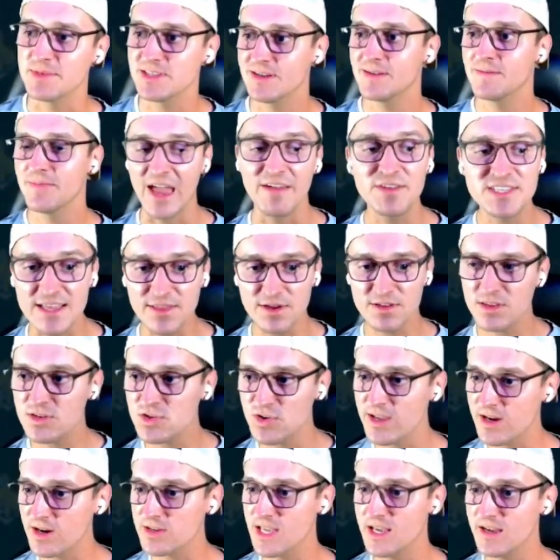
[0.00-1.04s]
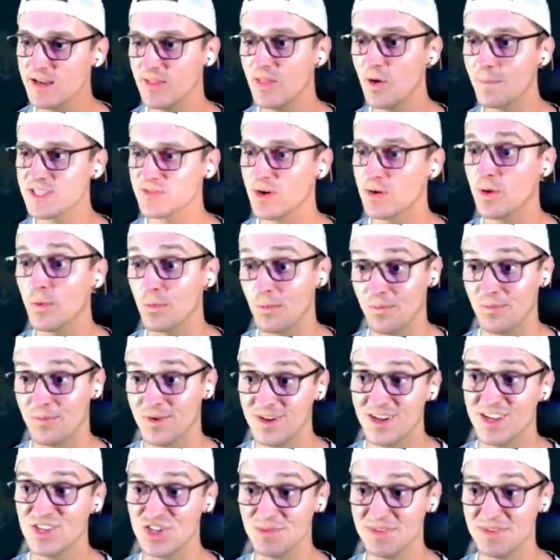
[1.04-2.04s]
he sends out Chinchou as I send